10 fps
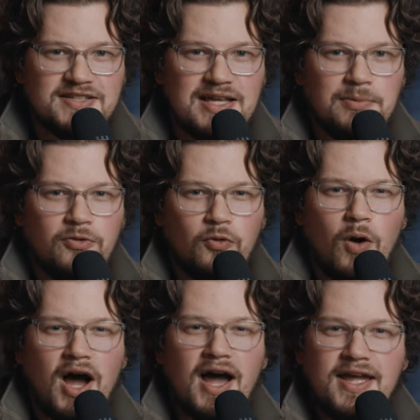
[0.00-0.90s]
example of
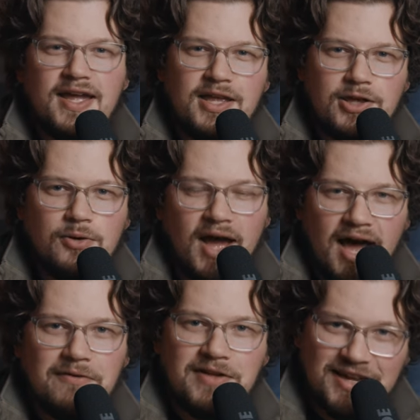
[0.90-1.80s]
why you
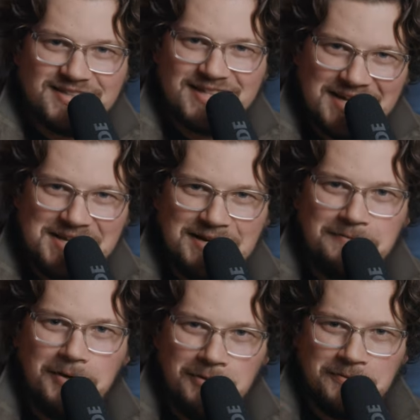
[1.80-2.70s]
have
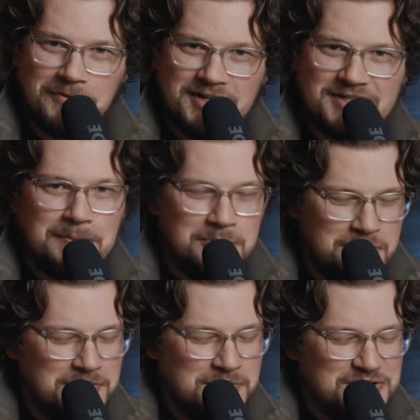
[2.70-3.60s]
executive overreach. That
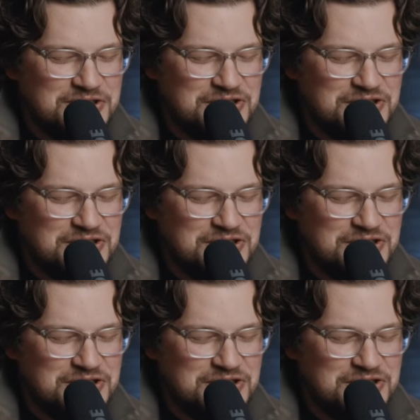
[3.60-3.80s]
movie was